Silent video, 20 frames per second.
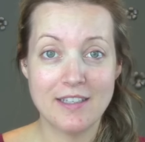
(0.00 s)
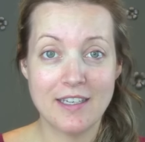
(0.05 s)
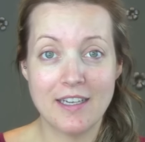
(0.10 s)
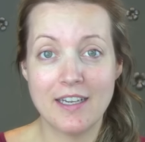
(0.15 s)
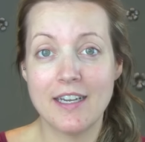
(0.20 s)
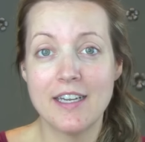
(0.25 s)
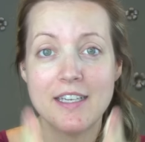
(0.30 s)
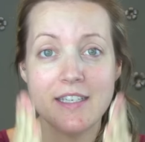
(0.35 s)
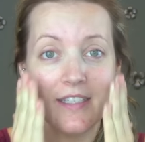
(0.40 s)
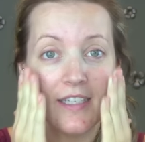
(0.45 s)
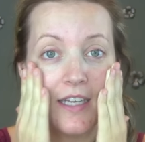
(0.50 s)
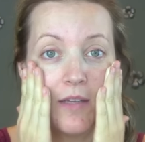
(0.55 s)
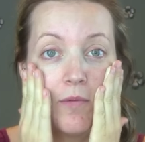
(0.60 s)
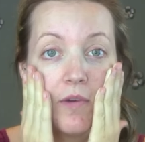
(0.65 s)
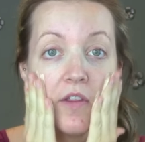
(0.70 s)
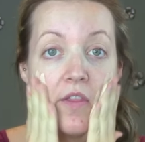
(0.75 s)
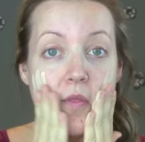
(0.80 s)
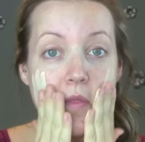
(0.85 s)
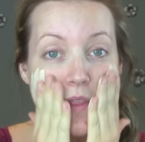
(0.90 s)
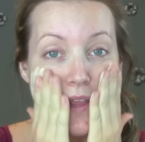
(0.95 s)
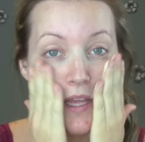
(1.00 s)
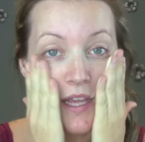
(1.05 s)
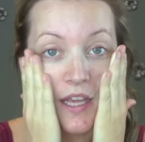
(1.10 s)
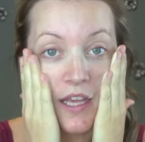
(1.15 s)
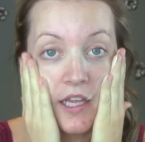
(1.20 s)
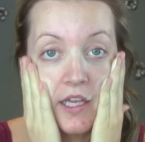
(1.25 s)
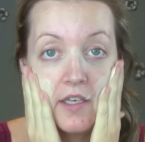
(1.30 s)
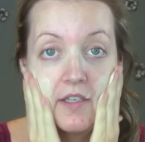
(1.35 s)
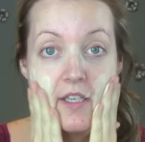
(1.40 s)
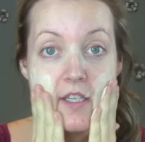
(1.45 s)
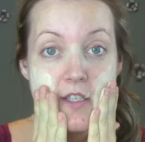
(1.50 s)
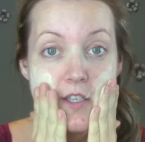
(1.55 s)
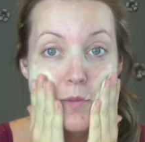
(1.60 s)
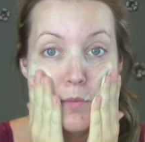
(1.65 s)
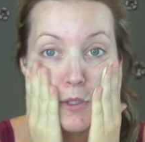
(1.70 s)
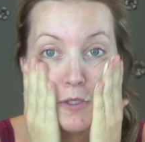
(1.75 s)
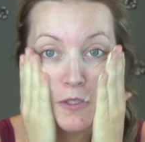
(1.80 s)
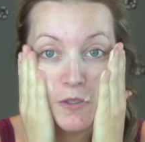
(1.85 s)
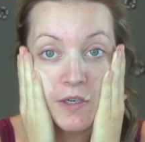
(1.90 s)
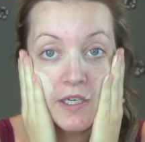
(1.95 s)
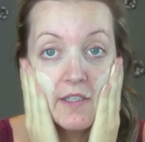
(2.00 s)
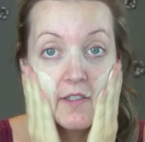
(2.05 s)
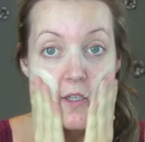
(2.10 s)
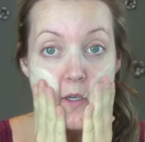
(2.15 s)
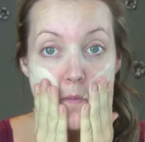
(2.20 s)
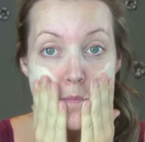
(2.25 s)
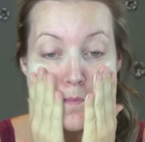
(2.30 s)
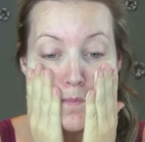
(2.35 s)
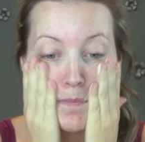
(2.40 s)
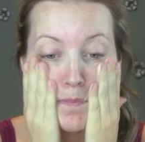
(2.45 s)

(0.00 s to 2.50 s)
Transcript: like I did with the tinted moisturizer.